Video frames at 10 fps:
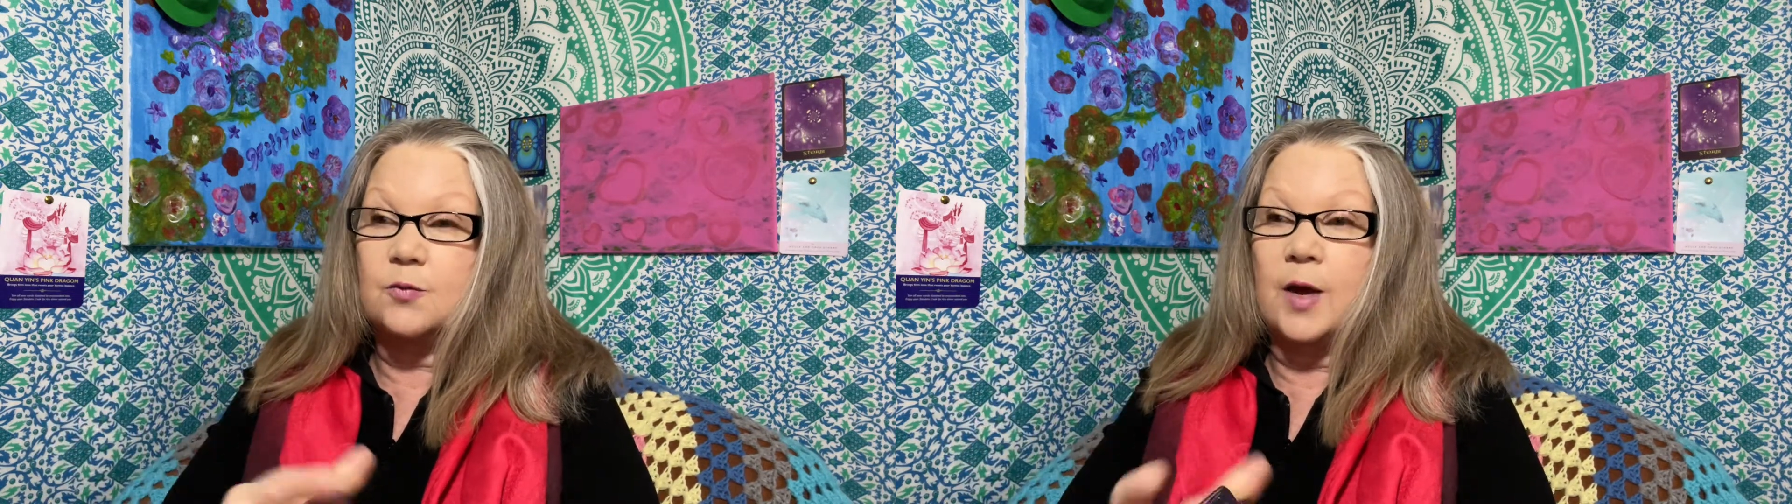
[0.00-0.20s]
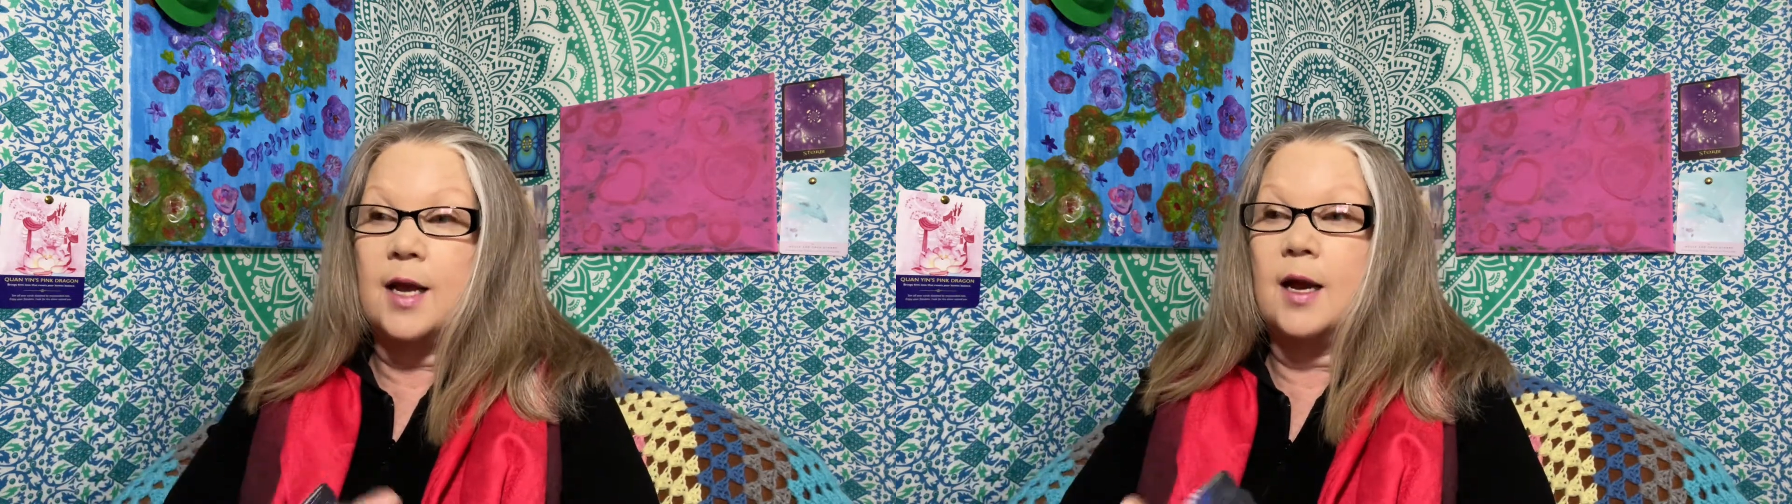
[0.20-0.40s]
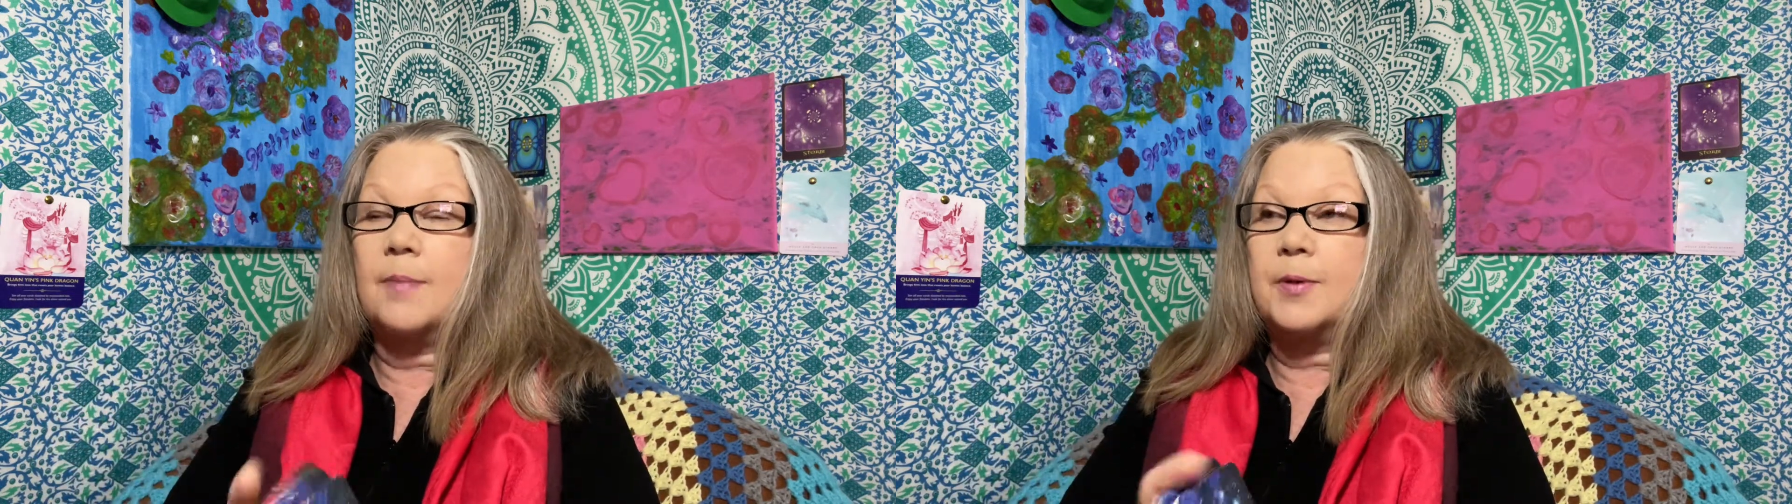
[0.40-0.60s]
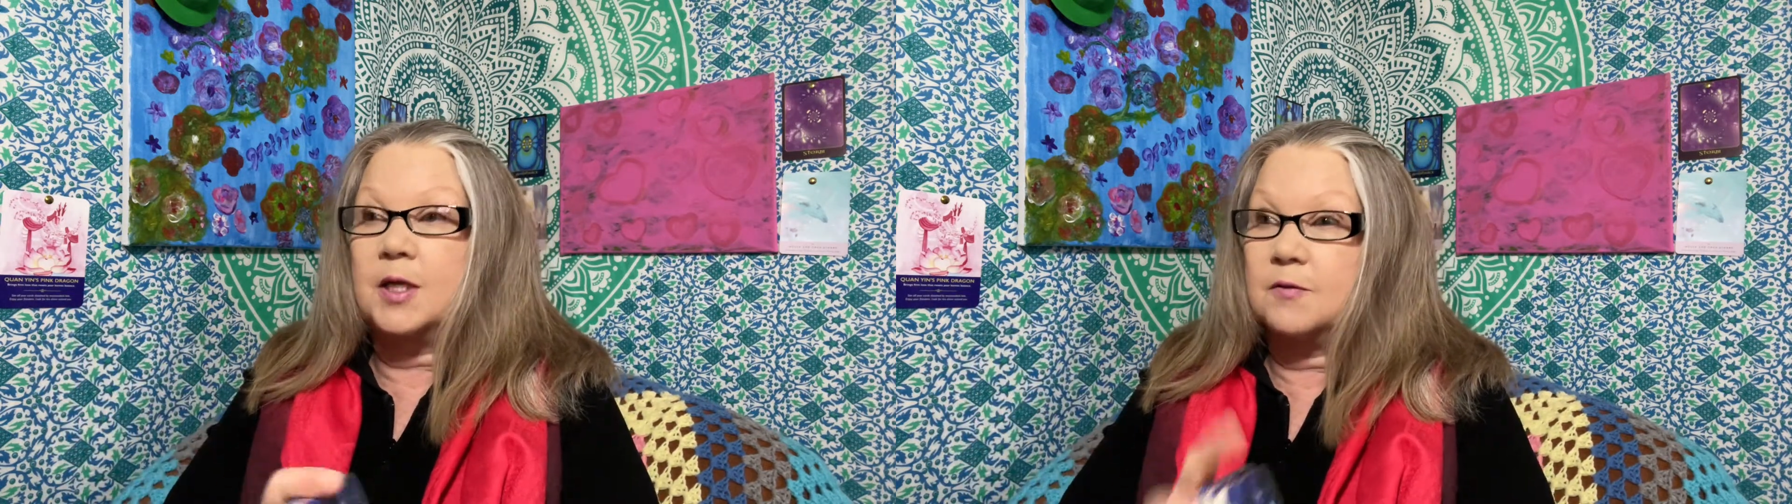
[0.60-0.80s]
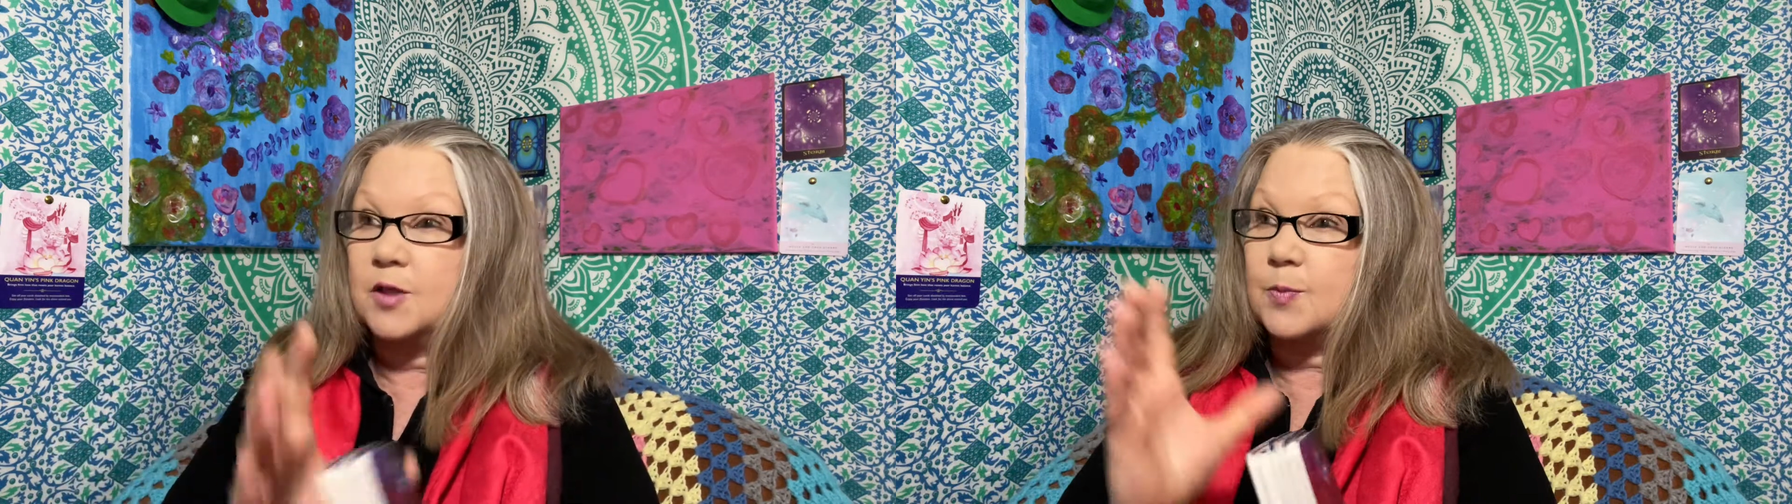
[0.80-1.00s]
wake up and
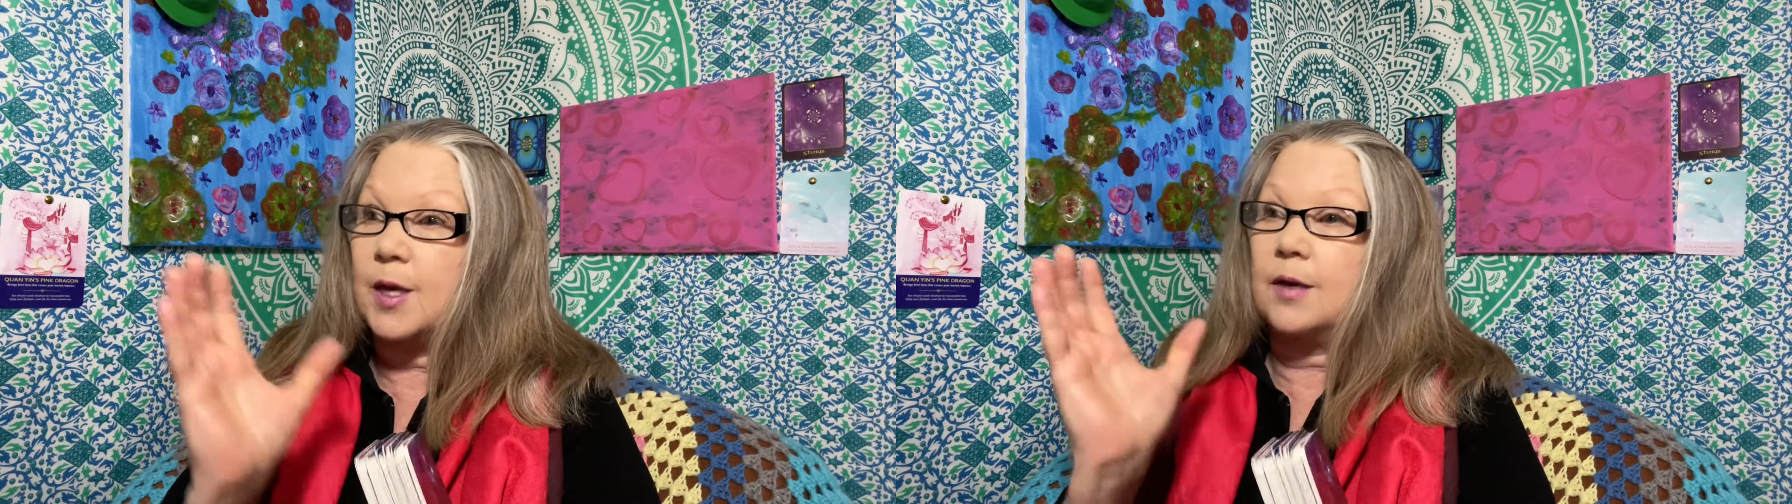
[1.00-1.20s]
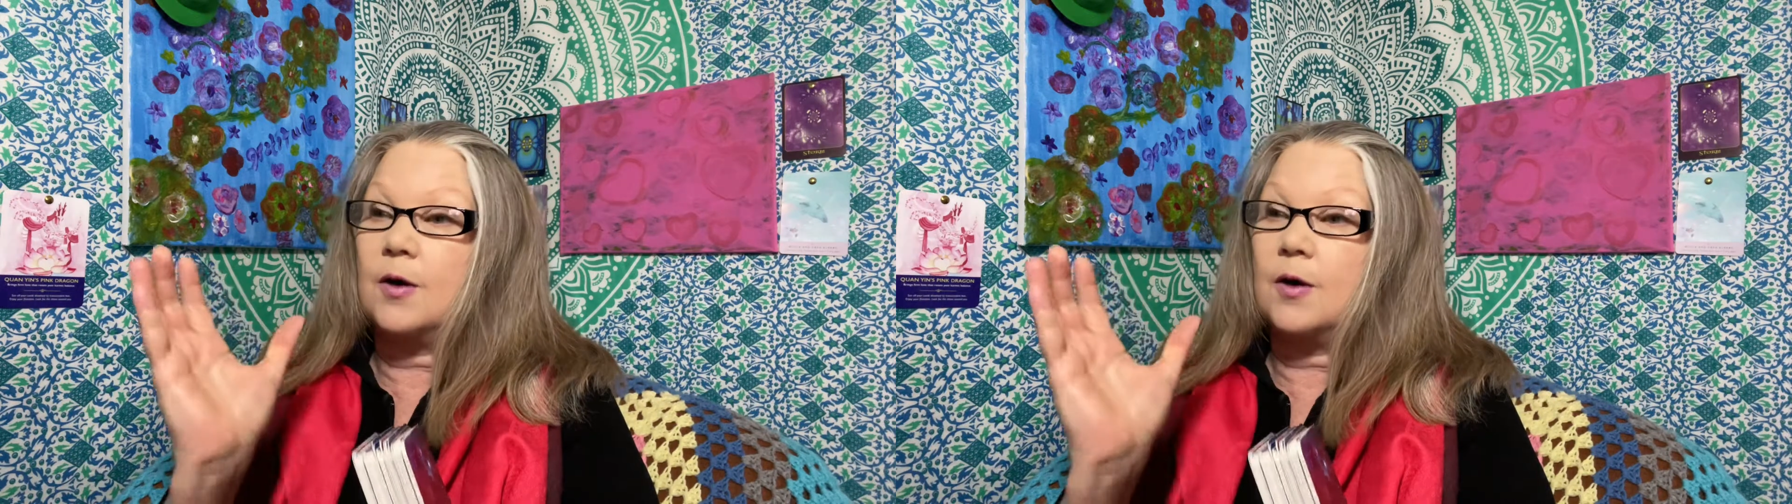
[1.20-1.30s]
you've spent